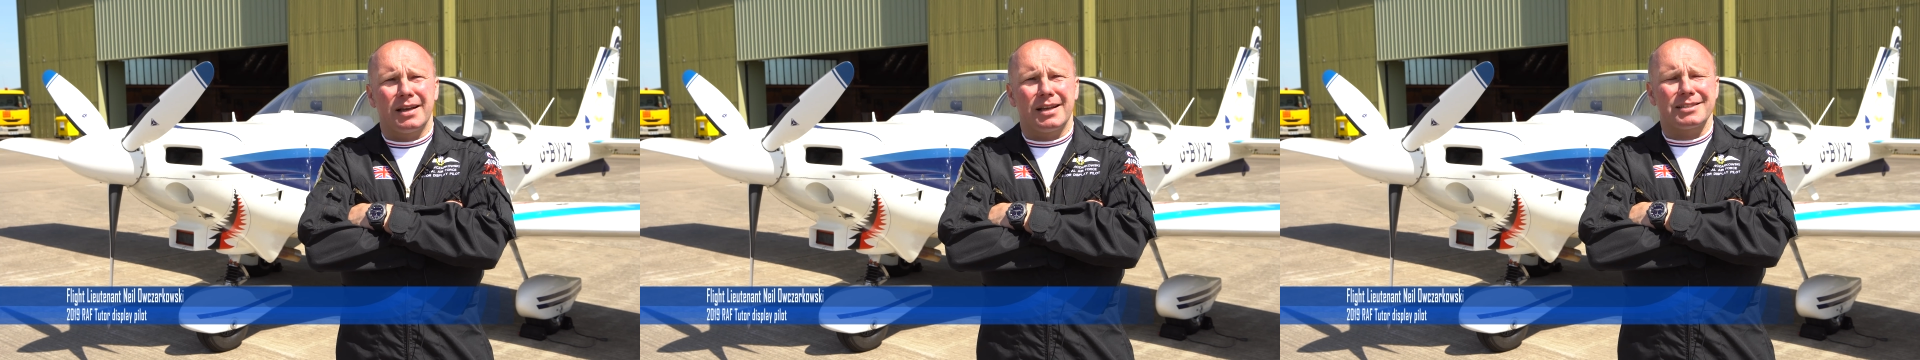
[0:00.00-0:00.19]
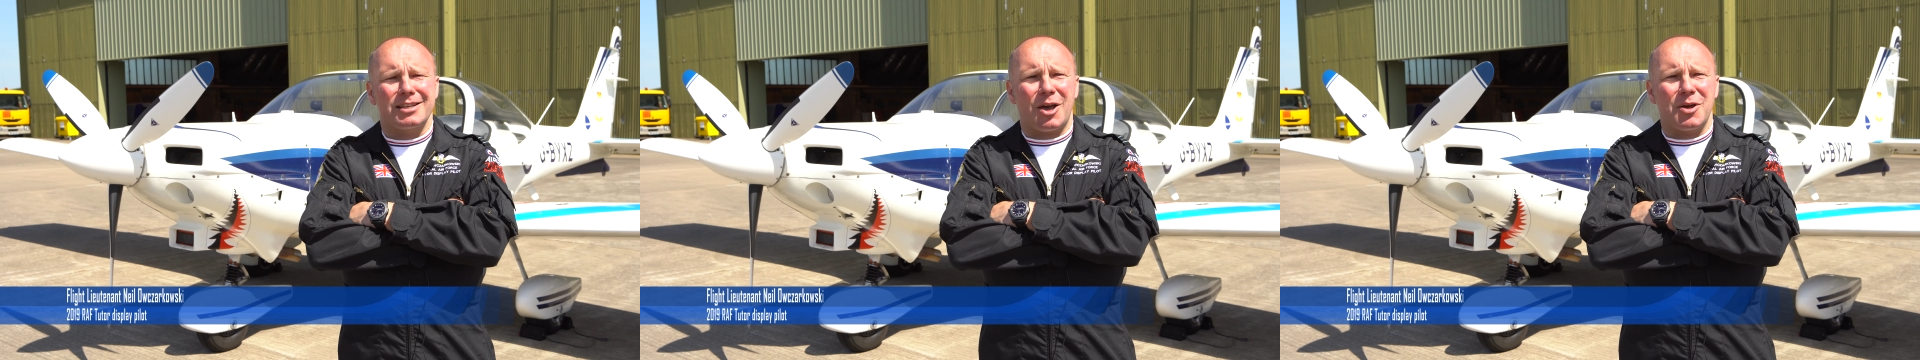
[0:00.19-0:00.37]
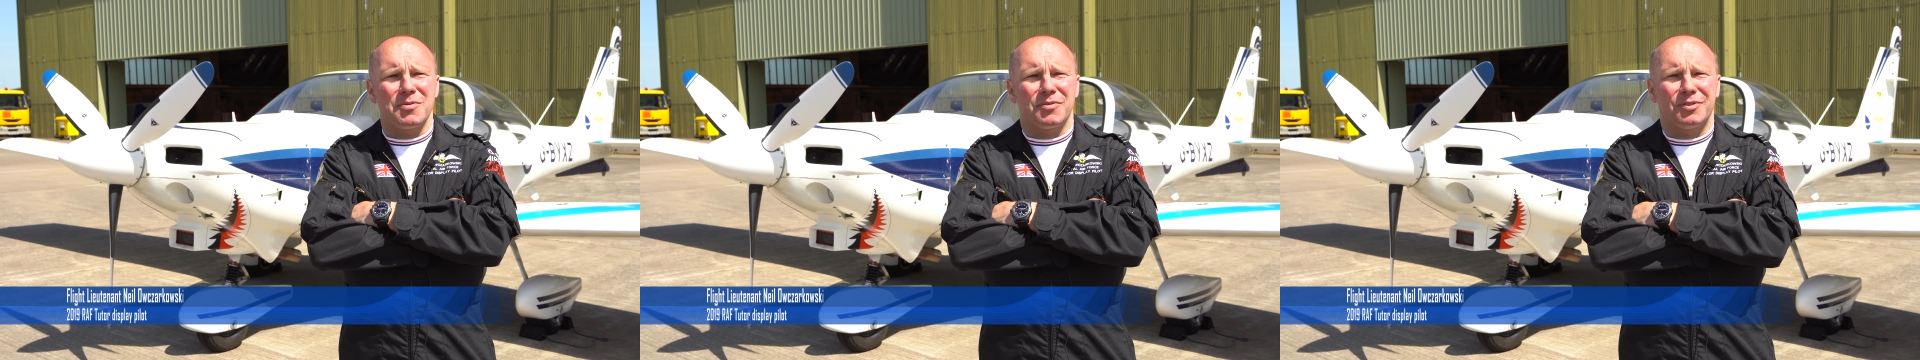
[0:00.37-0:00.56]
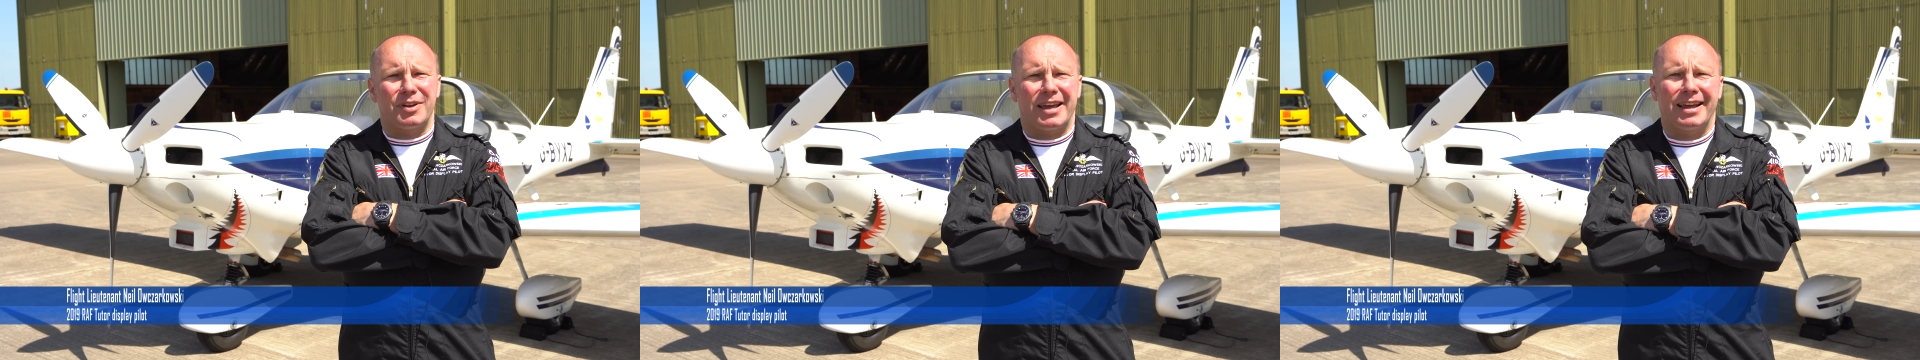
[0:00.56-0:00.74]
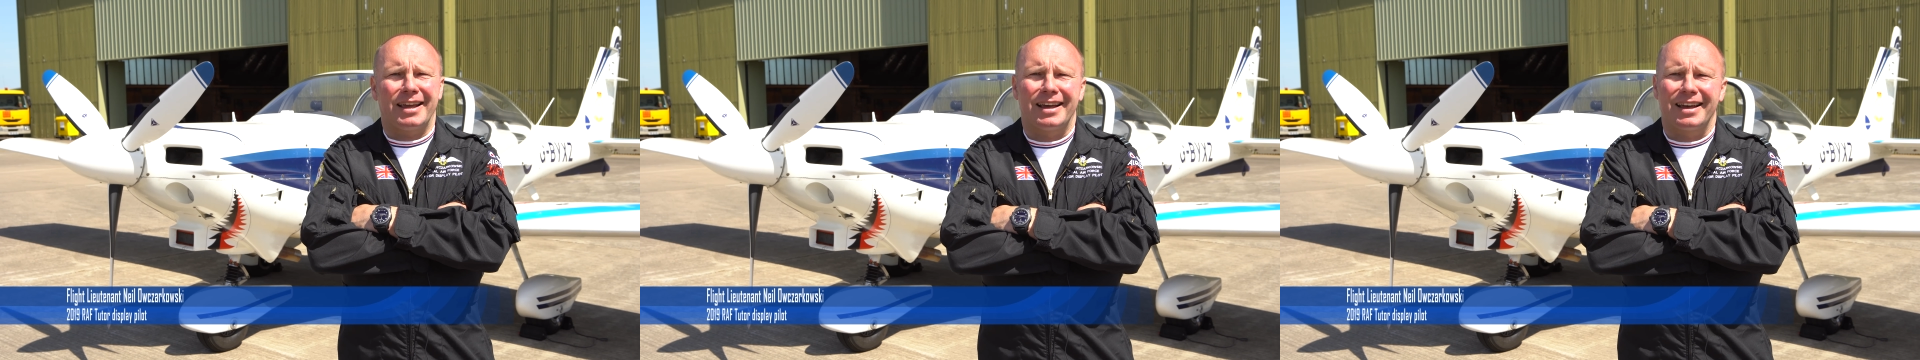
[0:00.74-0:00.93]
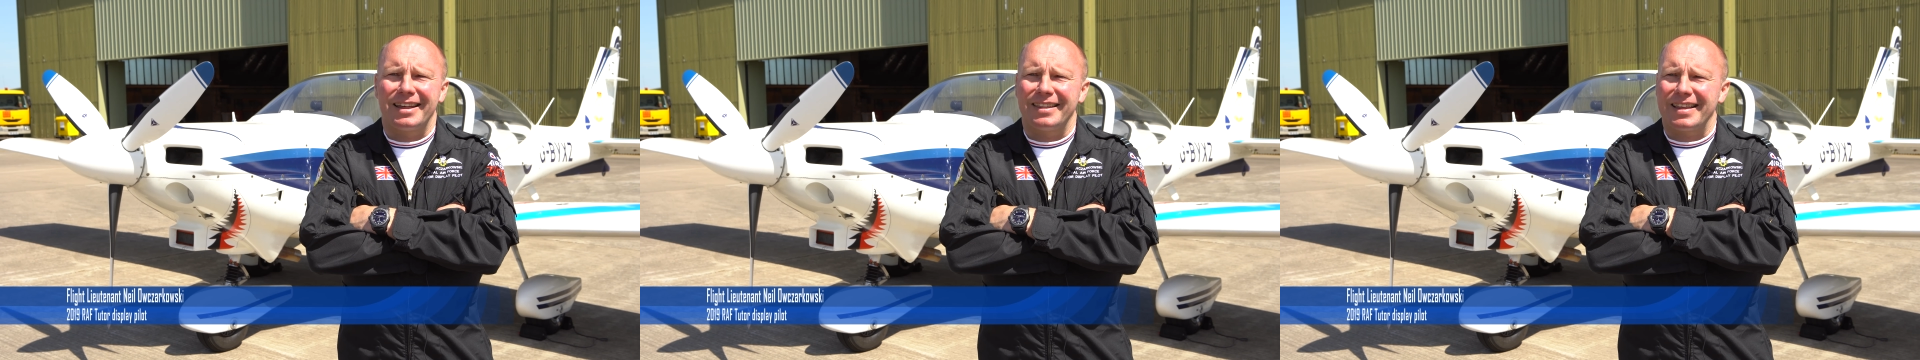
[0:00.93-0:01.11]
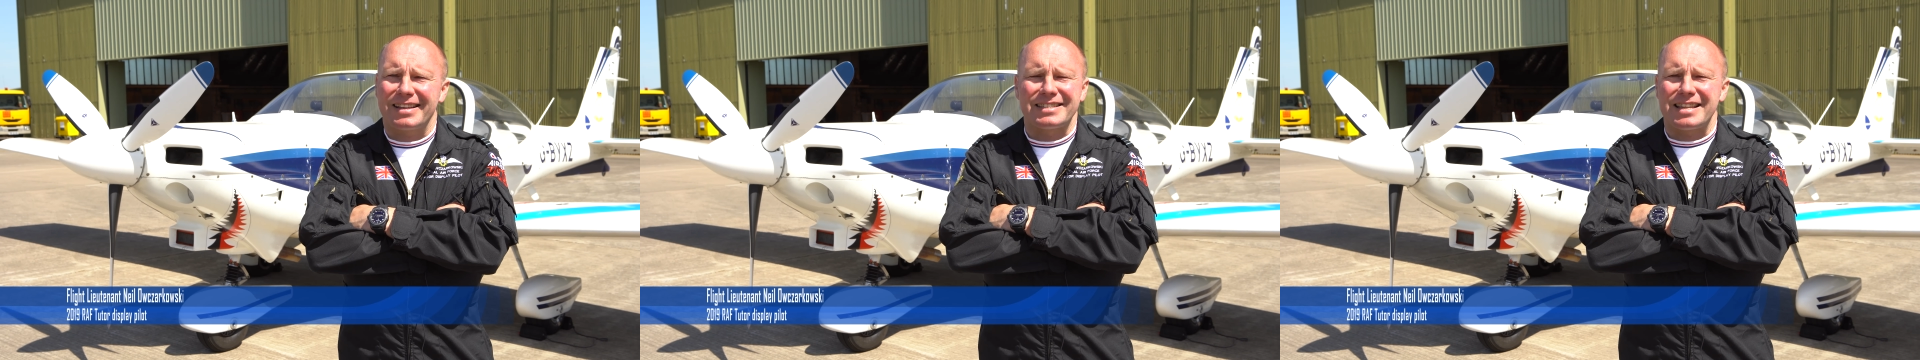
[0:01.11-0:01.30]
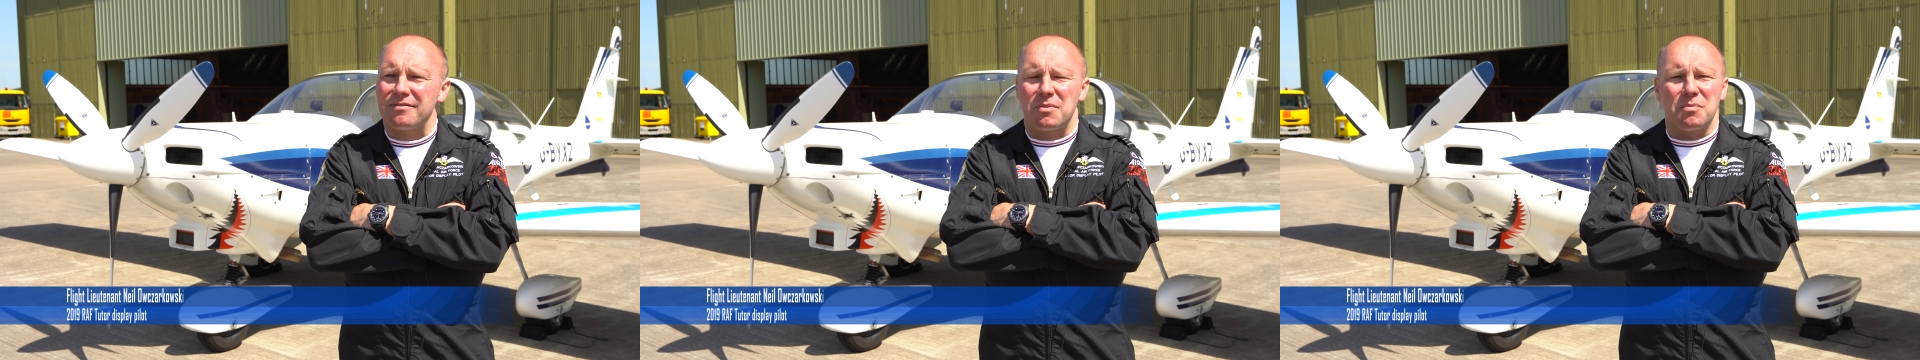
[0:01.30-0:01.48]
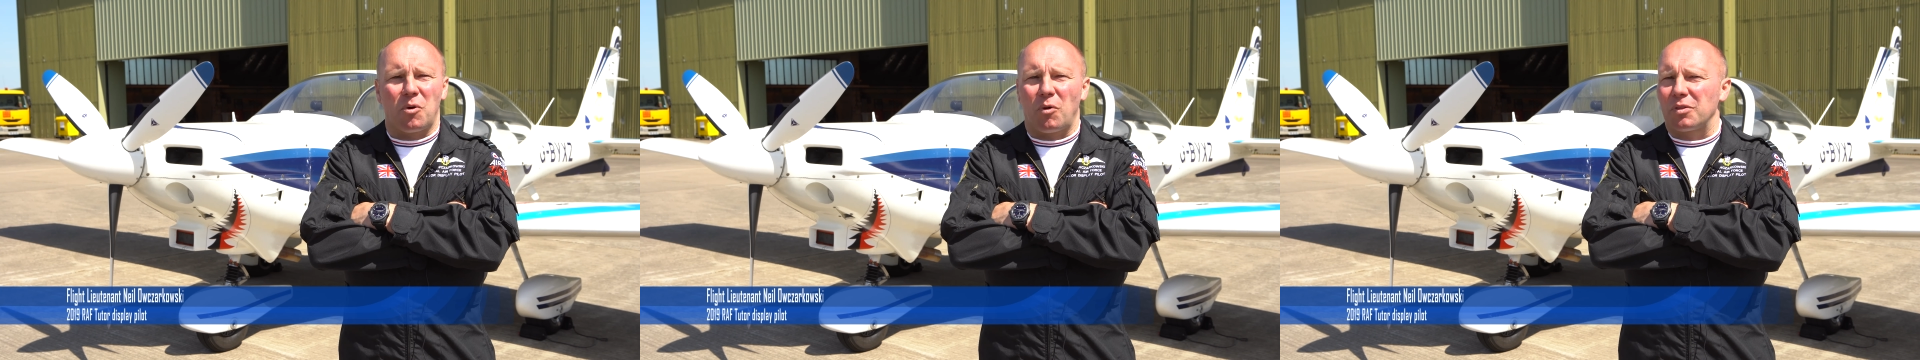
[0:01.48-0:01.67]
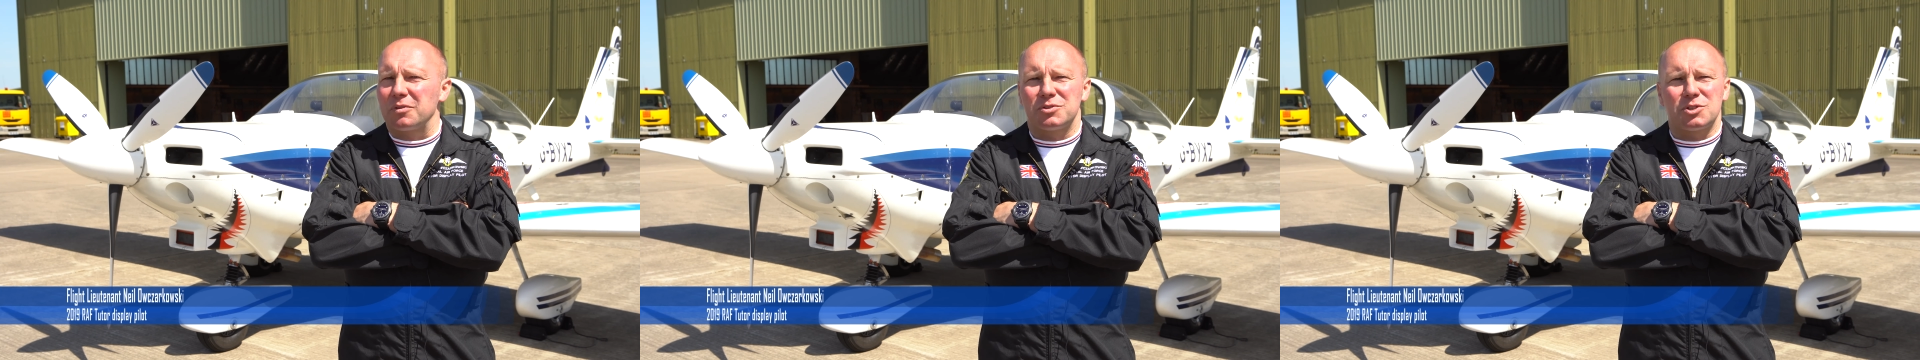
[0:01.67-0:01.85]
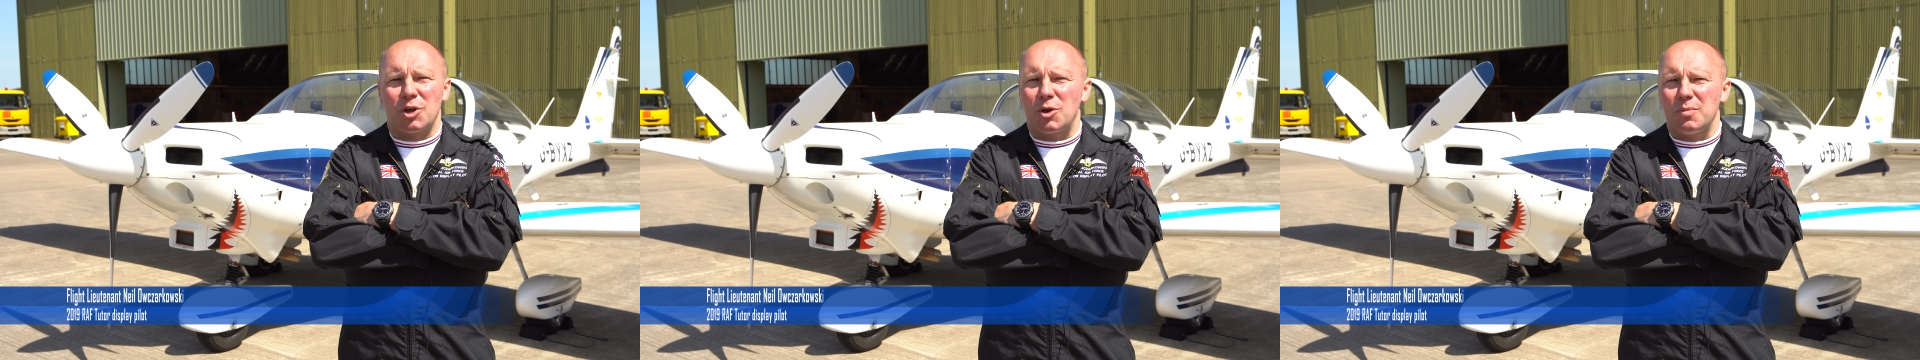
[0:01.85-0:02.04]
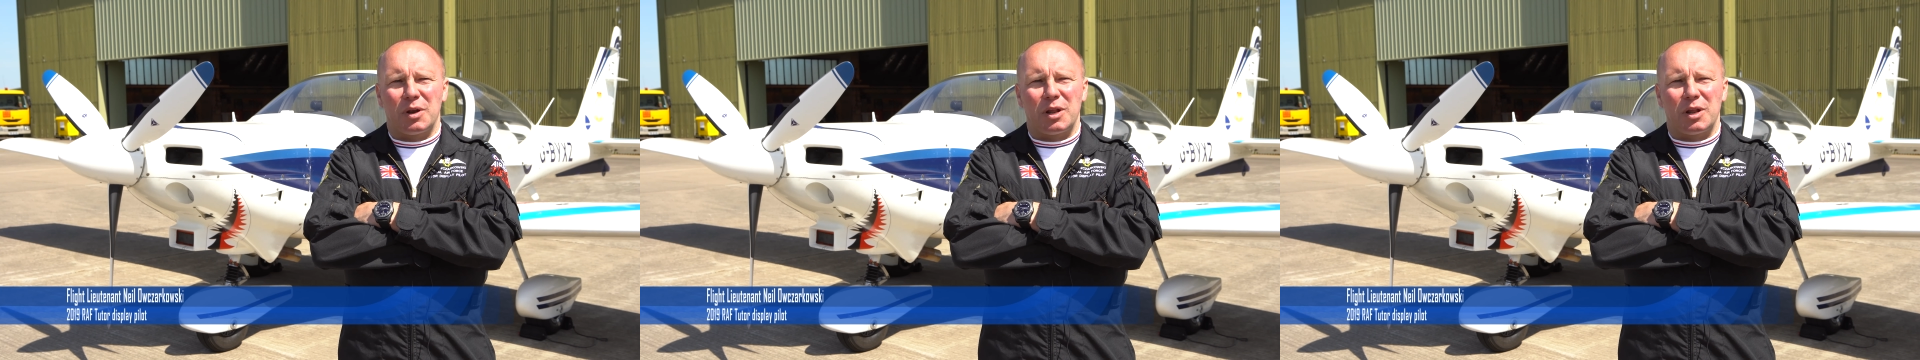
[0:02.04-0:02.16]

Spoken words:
So hopefully there's never more than 2